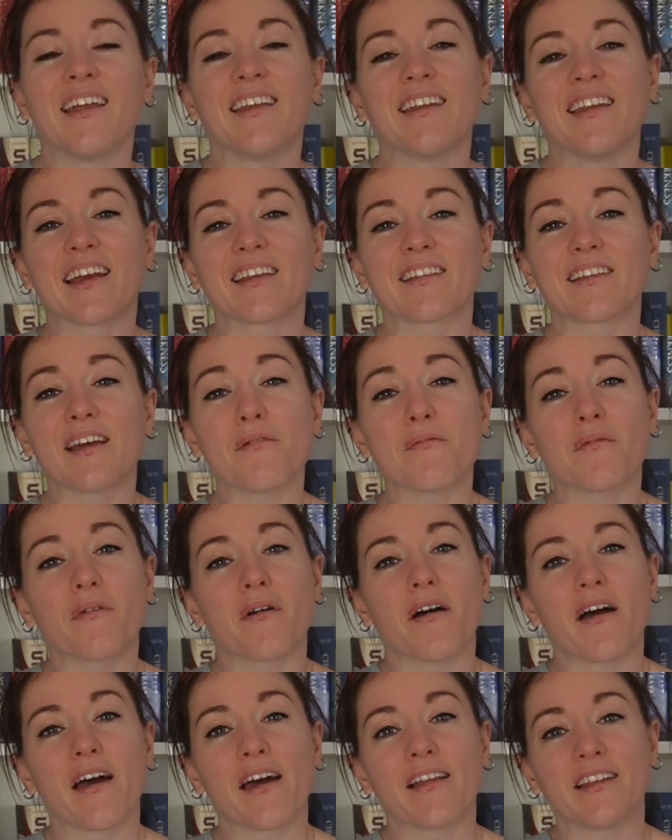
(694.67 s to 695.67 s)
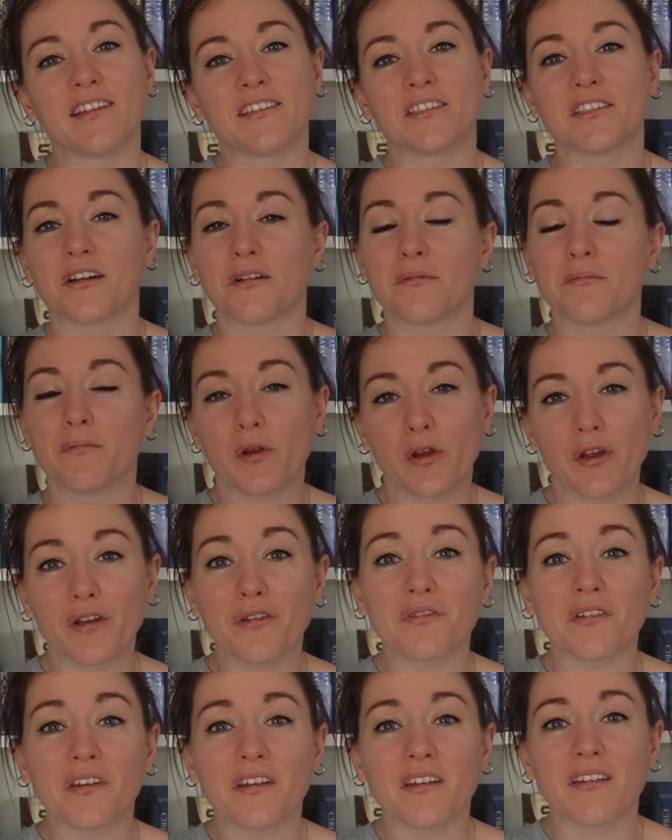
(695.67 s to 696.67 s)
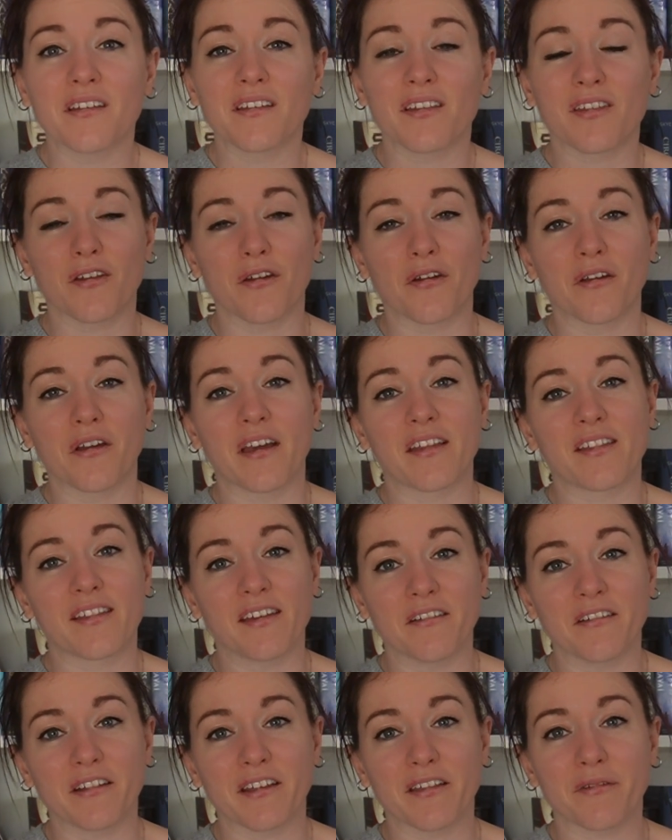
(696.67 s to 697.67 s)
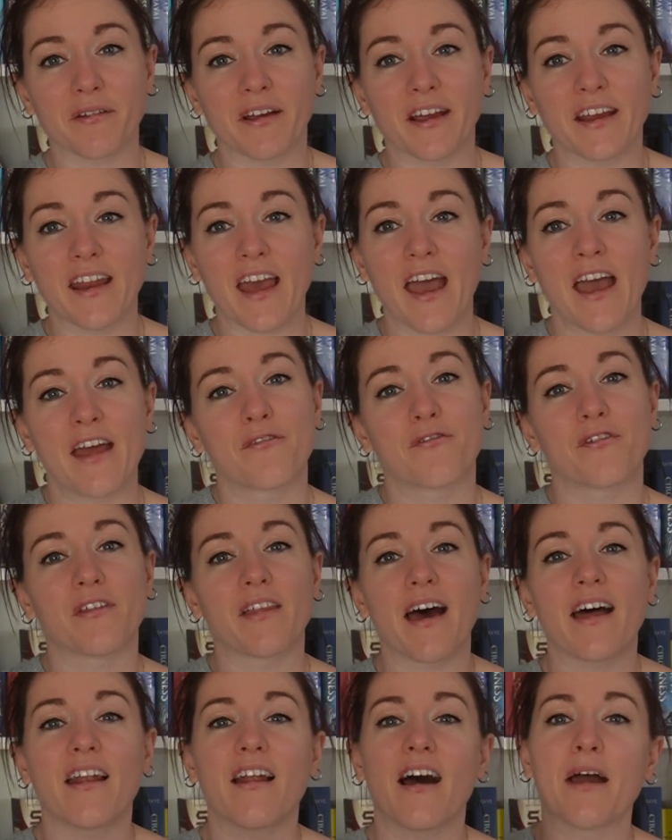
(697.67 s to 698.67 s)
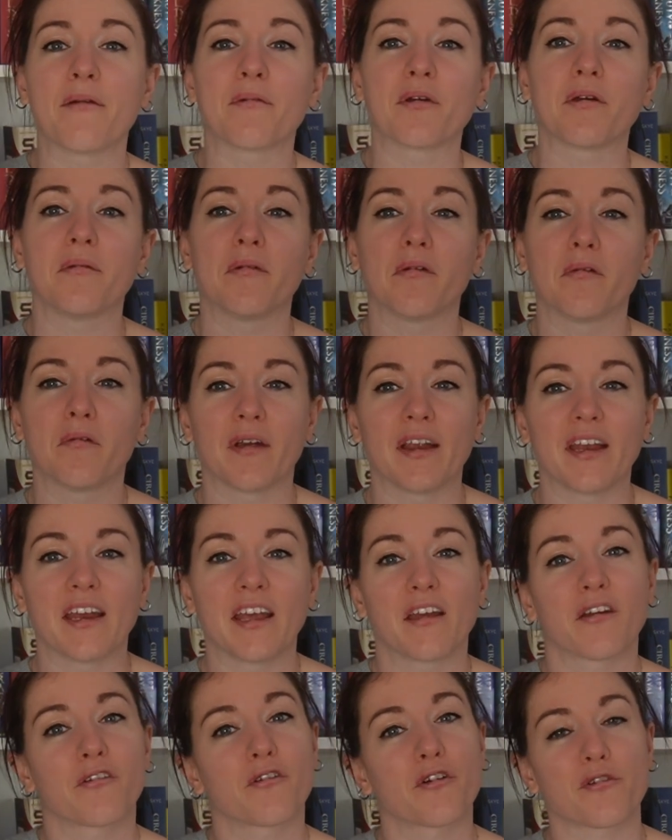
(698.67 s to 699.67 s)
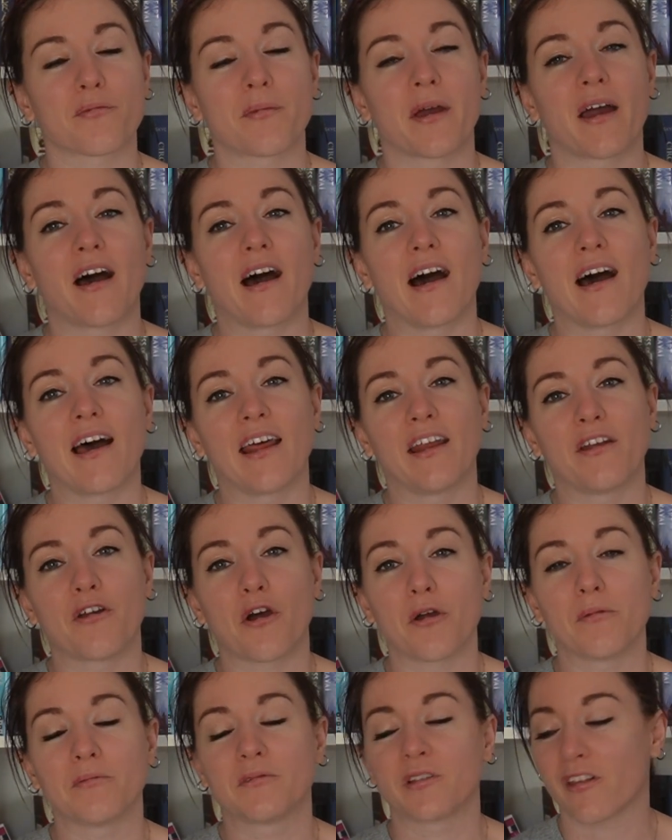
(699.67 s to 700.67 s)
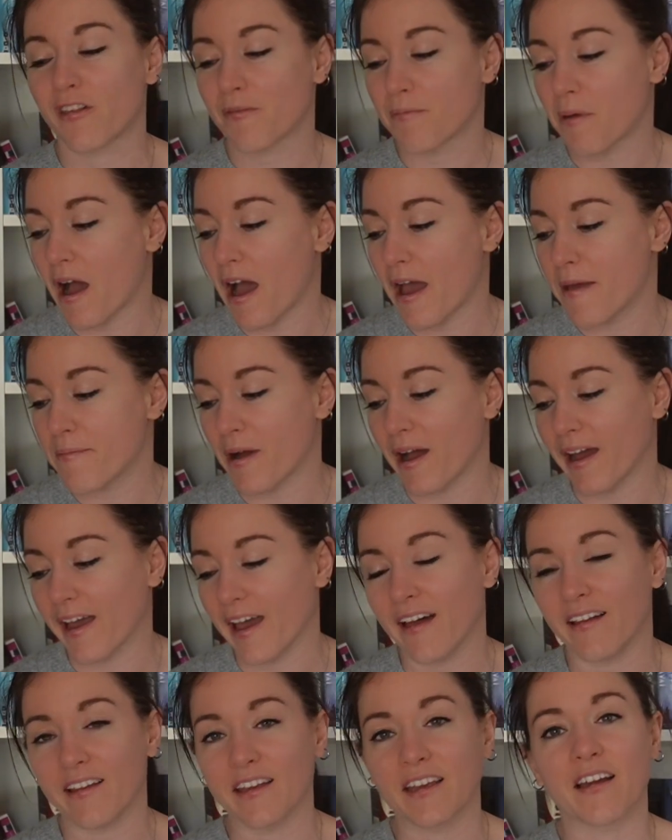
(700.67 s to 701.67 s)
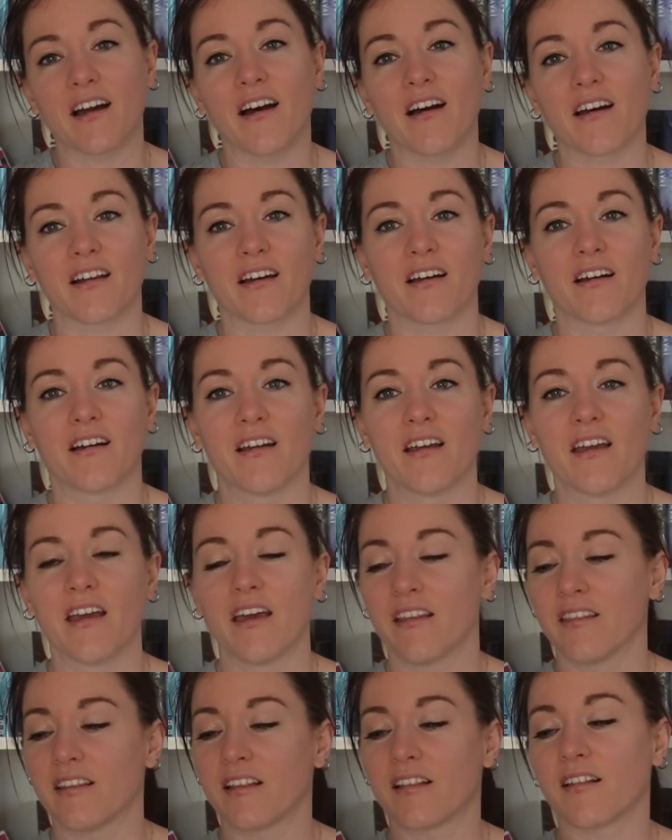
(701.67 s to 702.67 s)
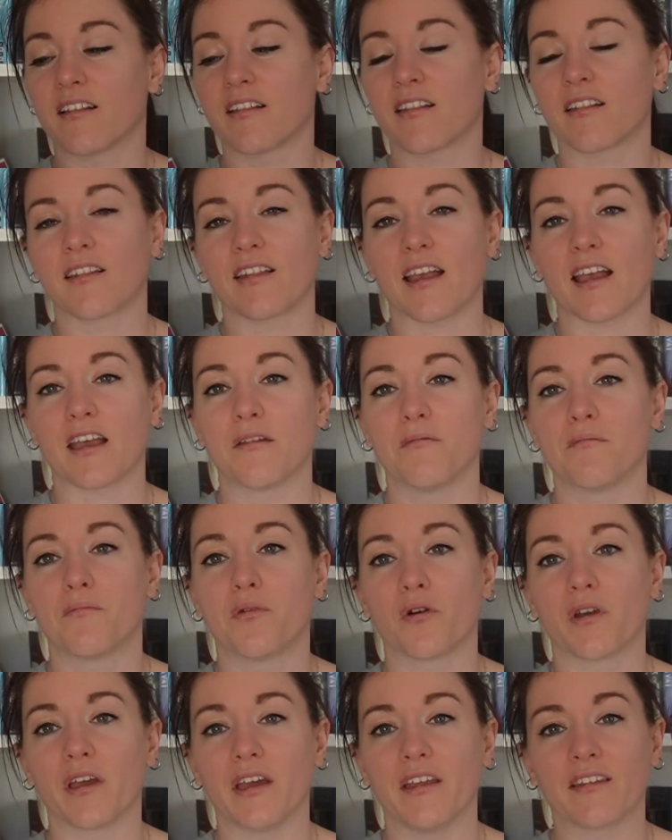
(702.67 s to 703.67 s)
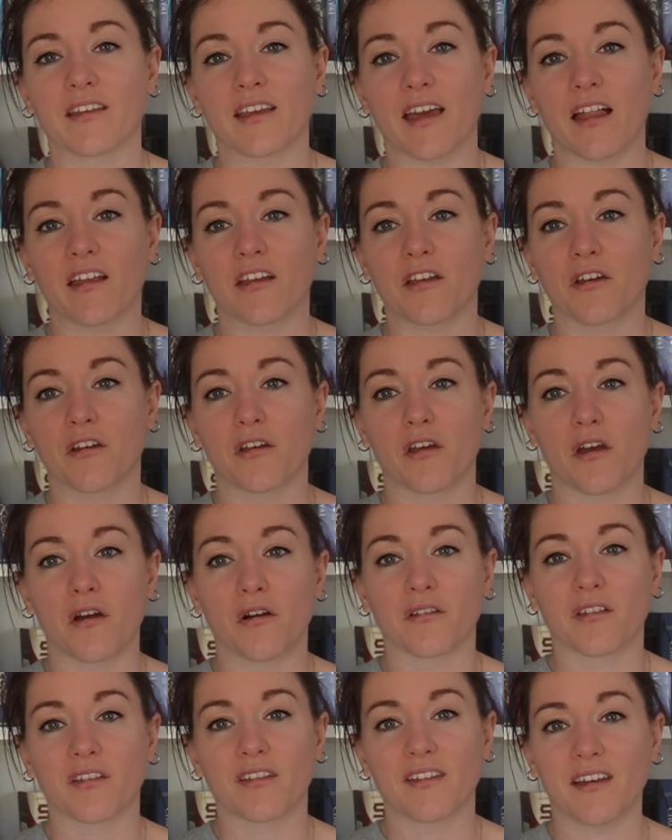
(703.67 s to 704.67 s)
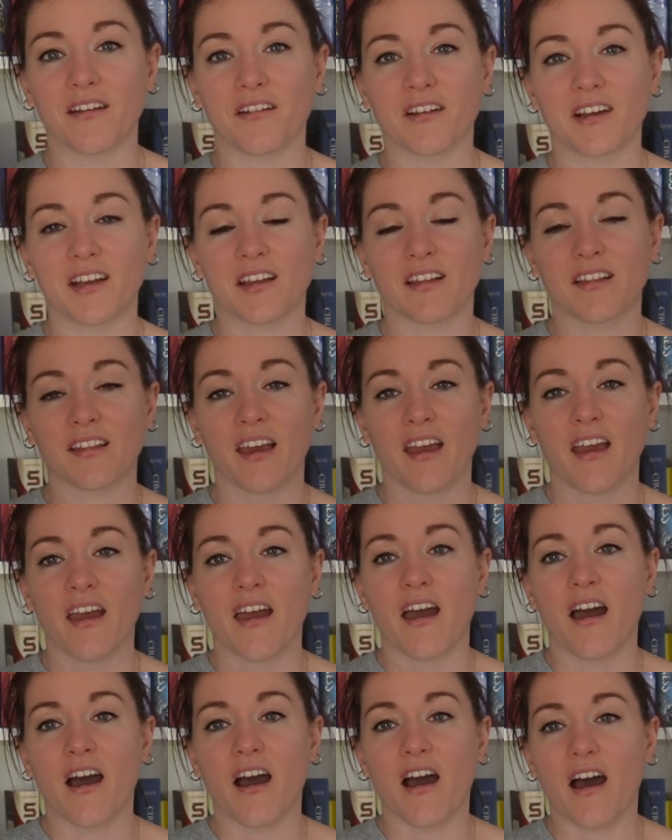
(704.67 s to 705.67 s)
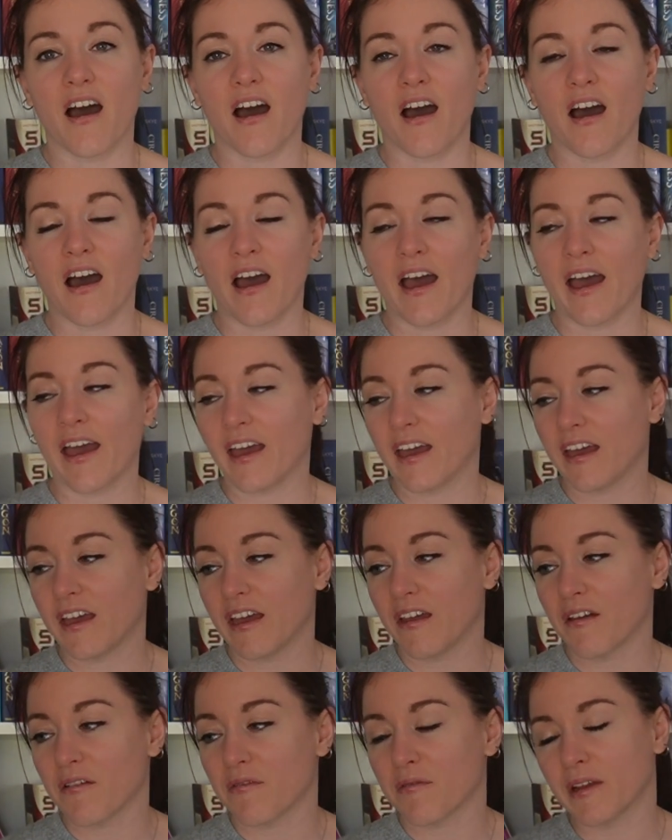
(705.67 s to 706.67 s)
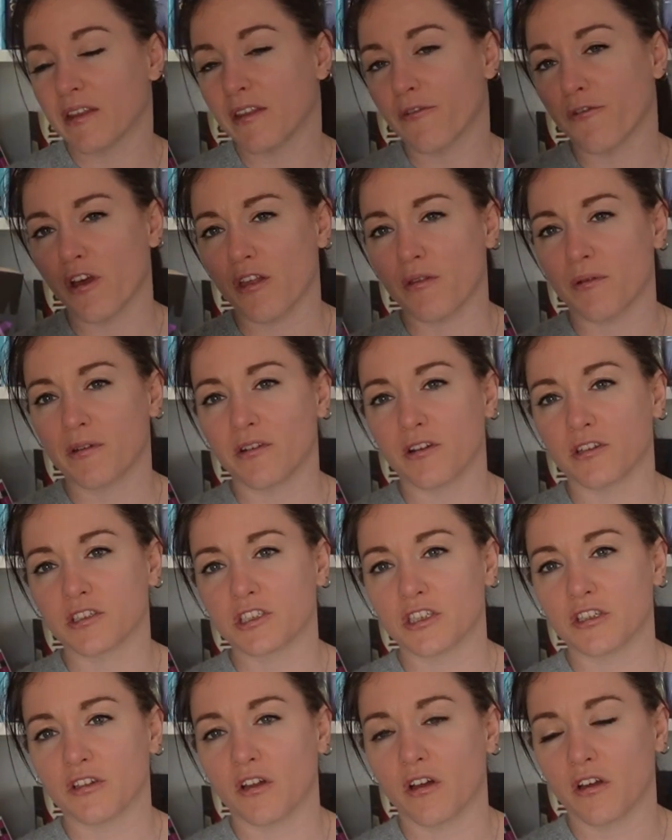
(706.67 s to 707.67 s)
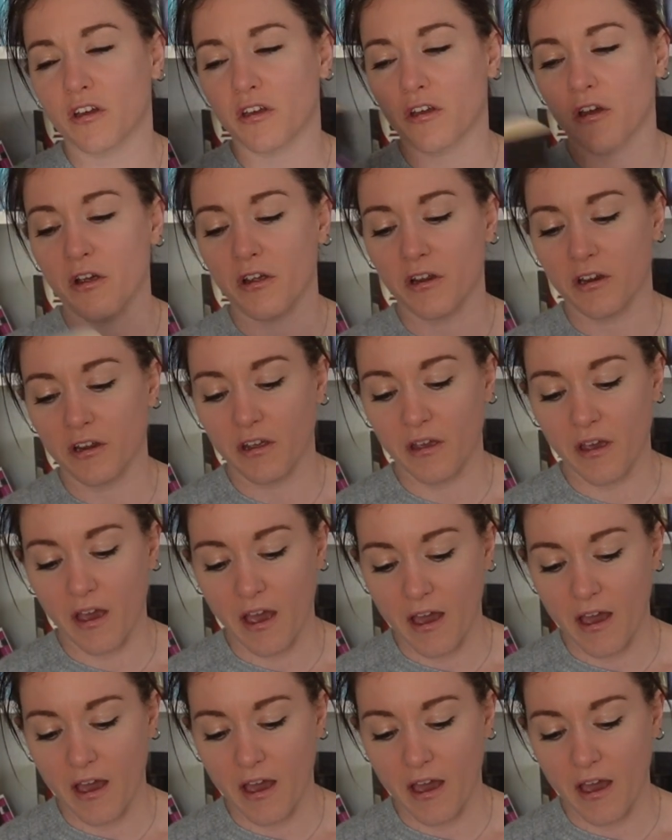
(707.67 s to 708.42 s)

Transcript: Next up, I landed on Move, so a series read, and for that I'm going to be reading Cross My Heart and Hope to Spy by Ellie Carter. This is the second book in the Gallagher Girls series. I read the first one not too long ago